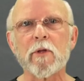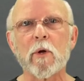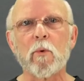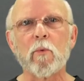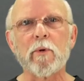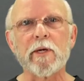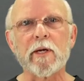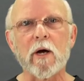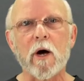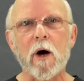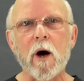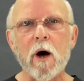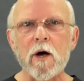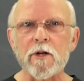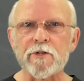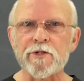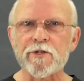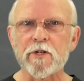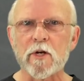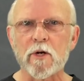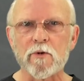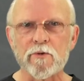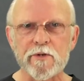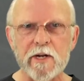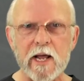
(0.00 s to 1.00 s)
We
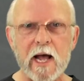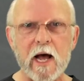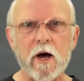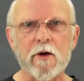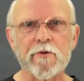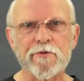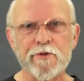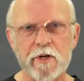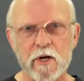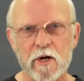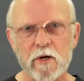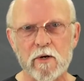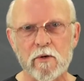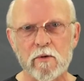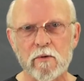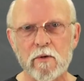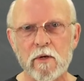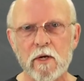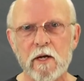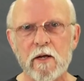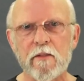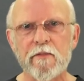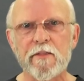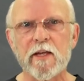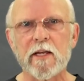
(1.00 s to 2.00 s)
also now know
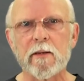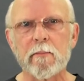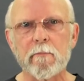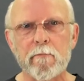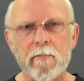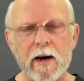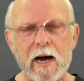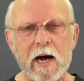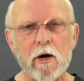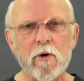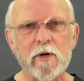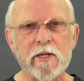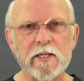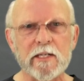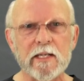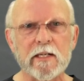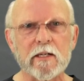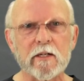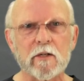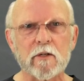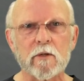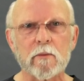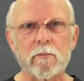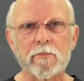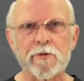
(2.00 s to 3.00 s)
that
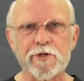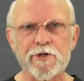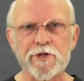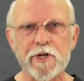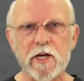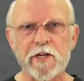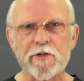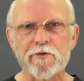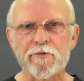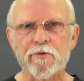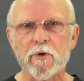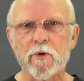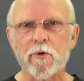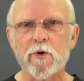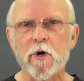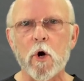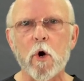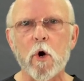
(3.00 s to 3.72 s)
bioidentical progesterone